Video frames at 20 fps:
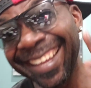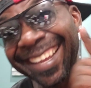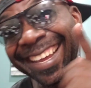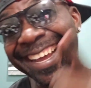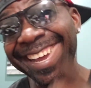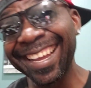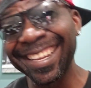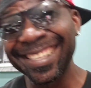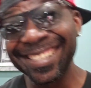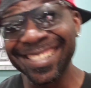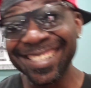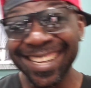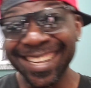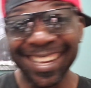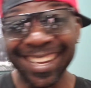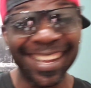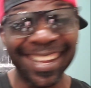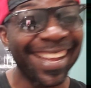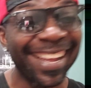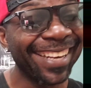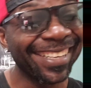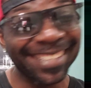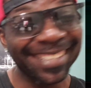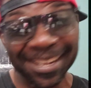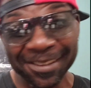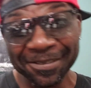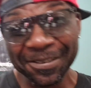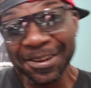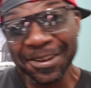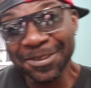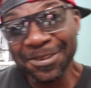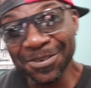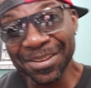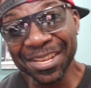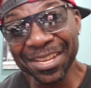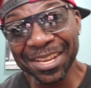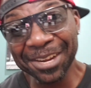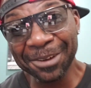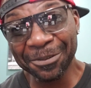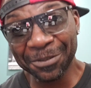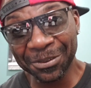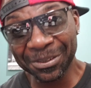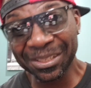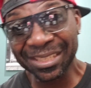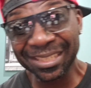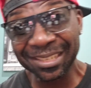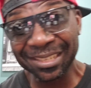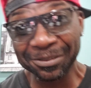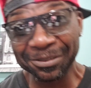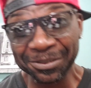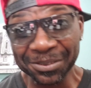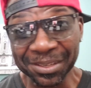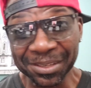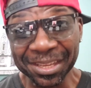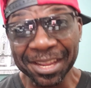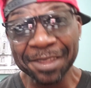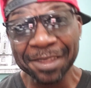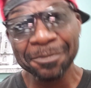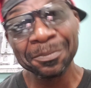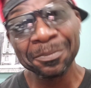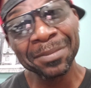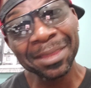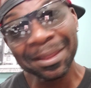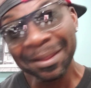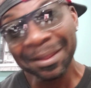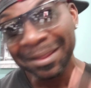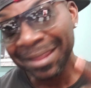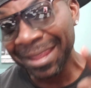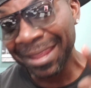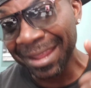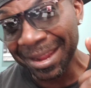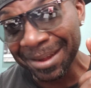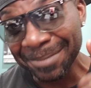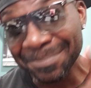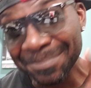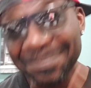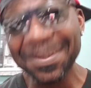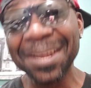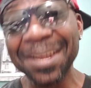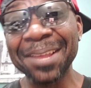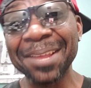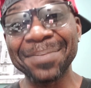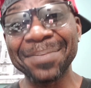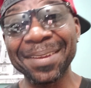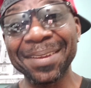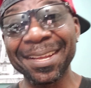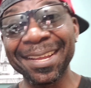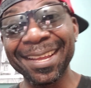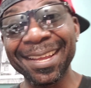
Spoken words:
guys, take very good care of yourselves, okay? And bye-bye.